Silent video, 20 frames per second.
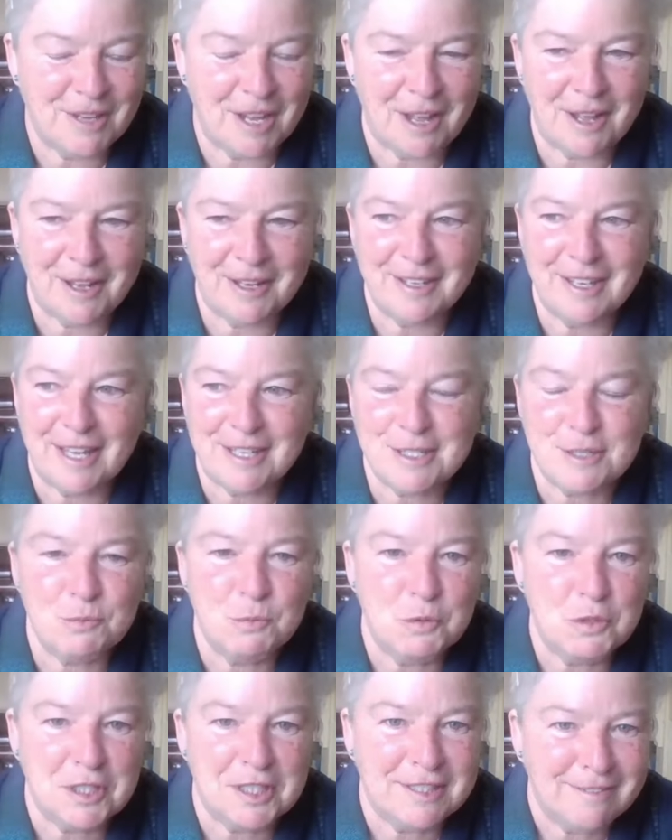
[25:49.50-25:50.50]
less
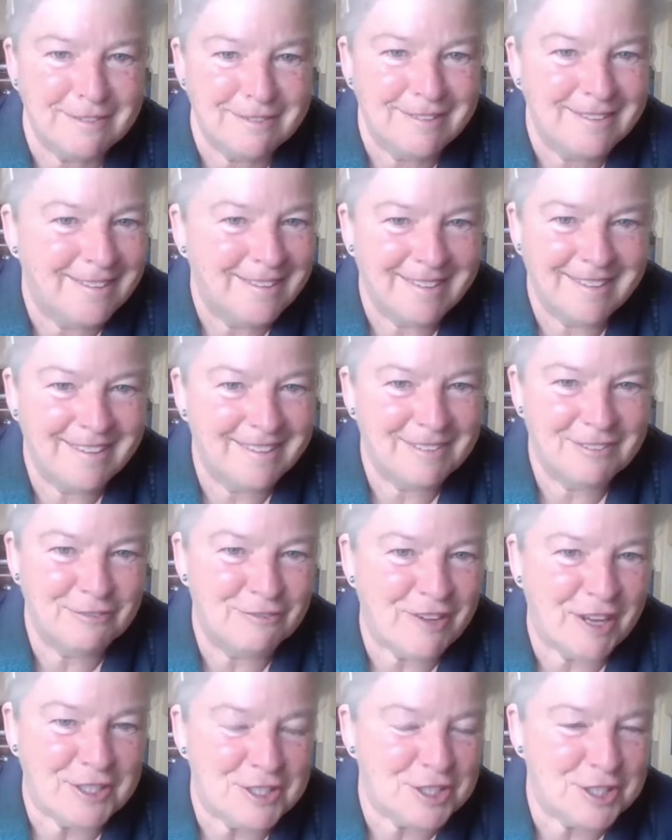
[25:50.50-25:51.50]
woody
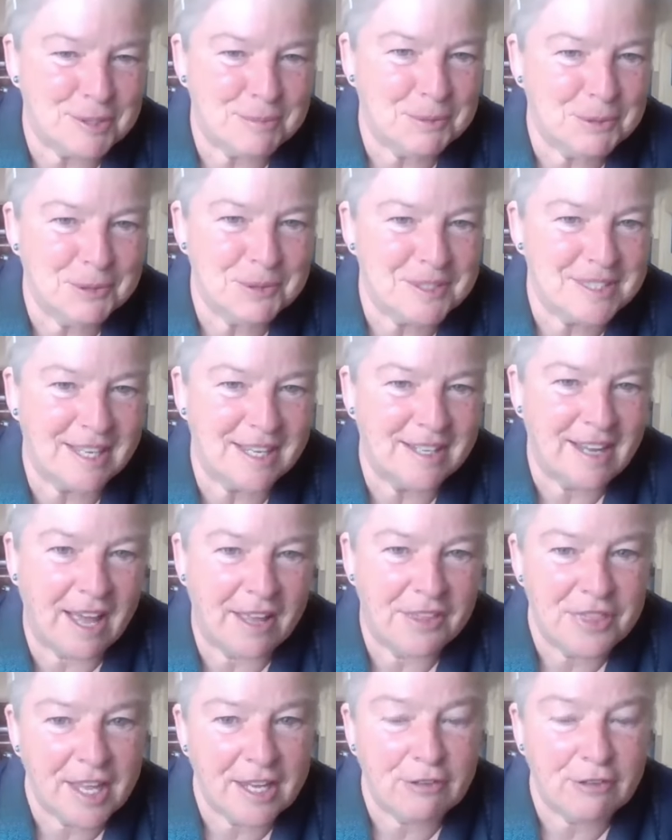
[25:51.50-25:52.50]
vegetables,
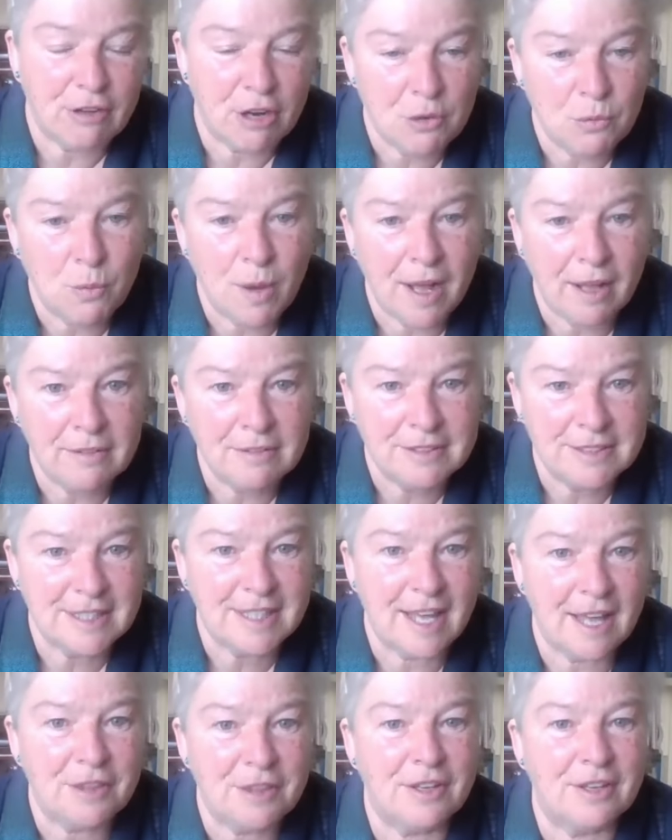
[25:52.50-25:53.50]
and they grow well
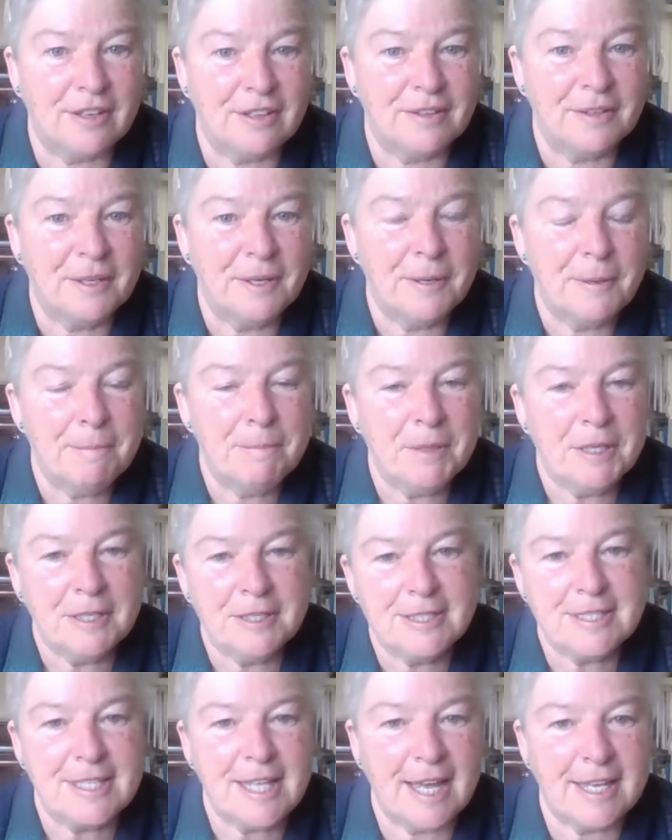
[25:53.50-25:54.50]
together,
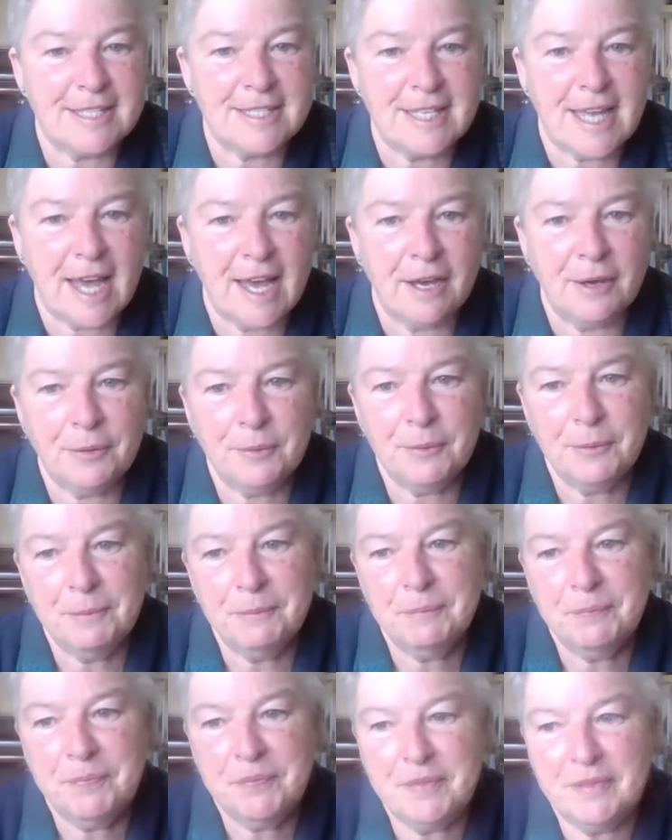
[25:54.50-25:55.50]
because that's
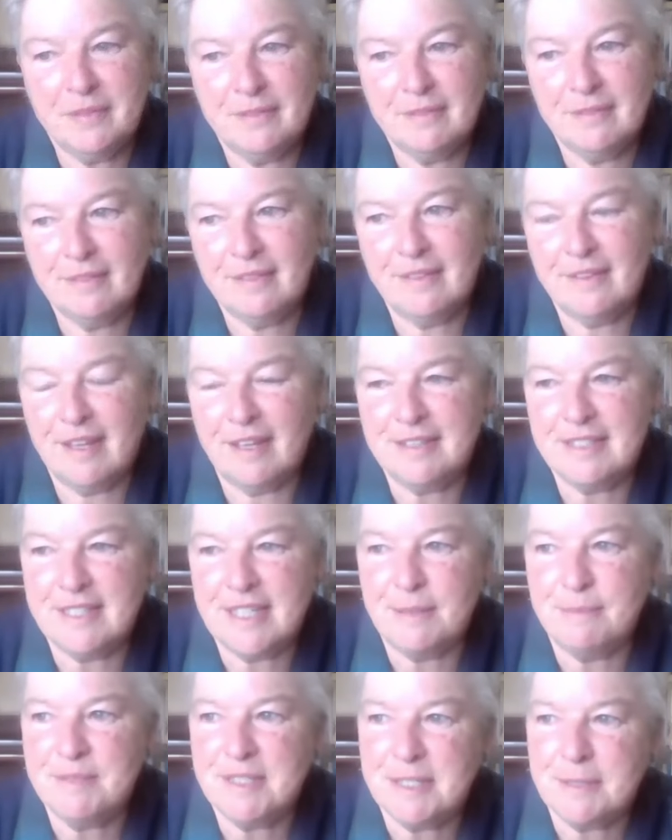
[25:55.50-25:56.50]
how it
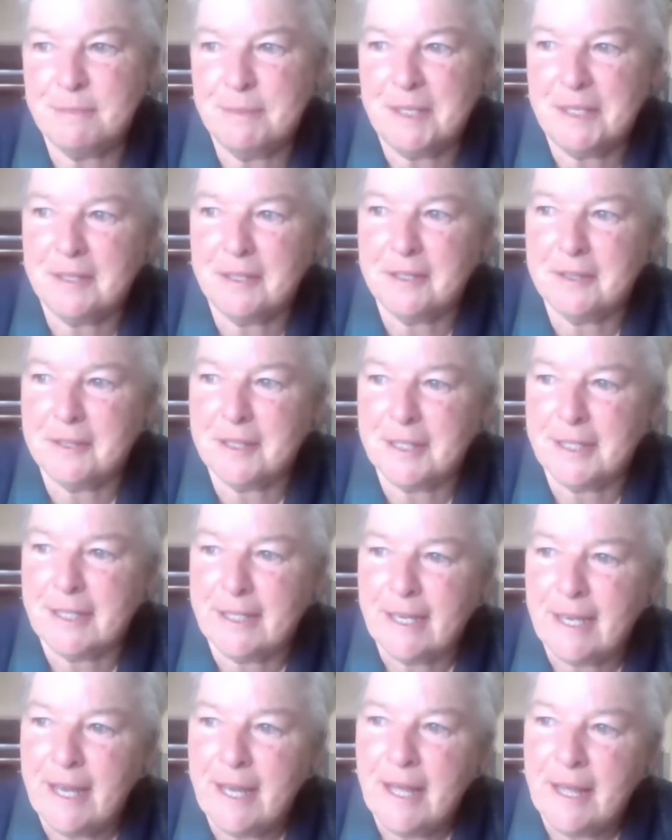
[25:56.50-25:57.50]
seems to be that
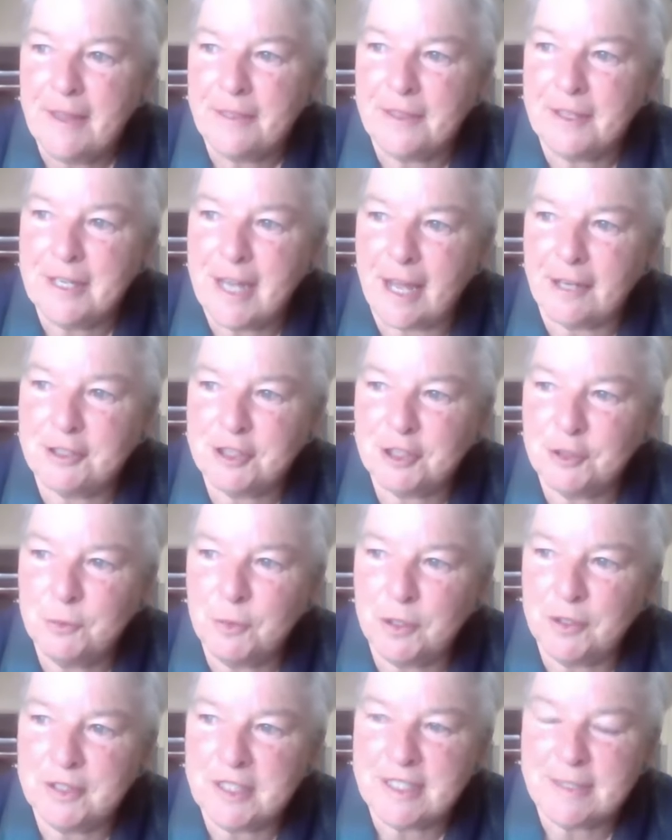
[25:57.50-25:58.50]
the
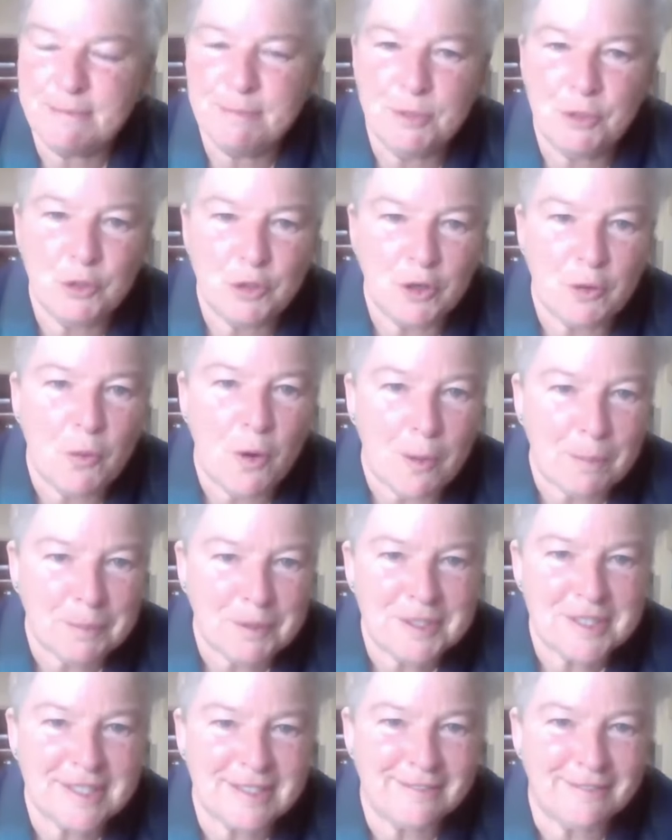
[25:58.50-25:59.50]
natural world is more
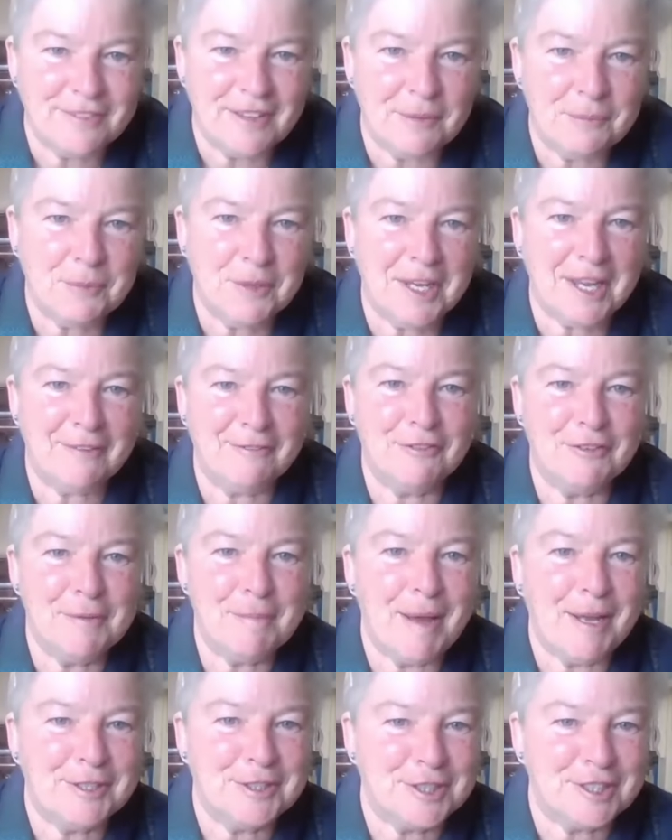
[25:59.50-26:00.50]
cooperative than we
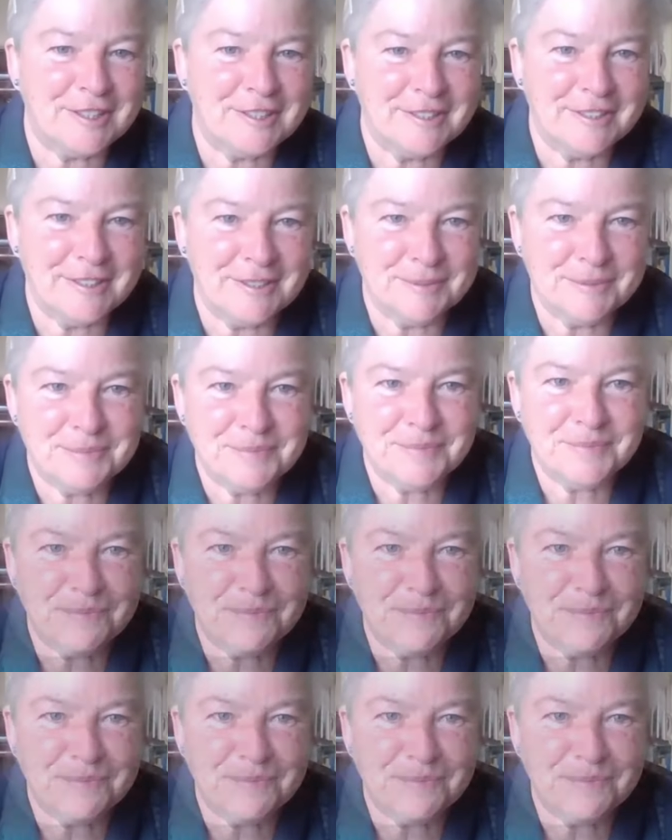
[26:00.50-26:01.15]
ever imagined.